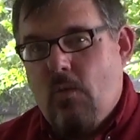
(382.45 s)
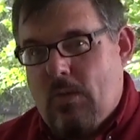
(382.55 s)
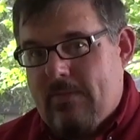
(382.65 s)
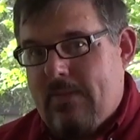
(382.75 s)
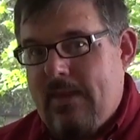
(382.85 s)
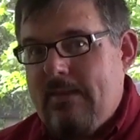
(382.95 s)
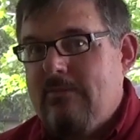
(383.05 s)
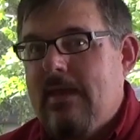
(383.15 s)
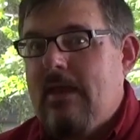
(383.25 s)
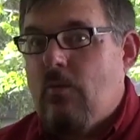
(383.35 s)
when
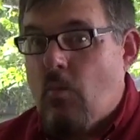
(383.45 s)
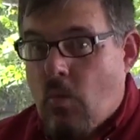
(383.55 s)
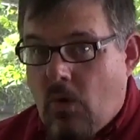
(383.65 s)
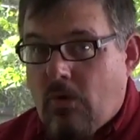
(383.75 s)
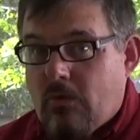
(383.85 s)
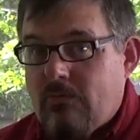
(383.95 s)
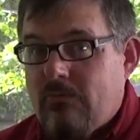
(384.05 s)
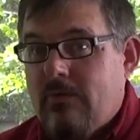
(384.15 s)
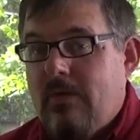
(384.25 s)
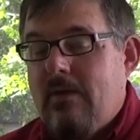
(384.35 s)
things get worse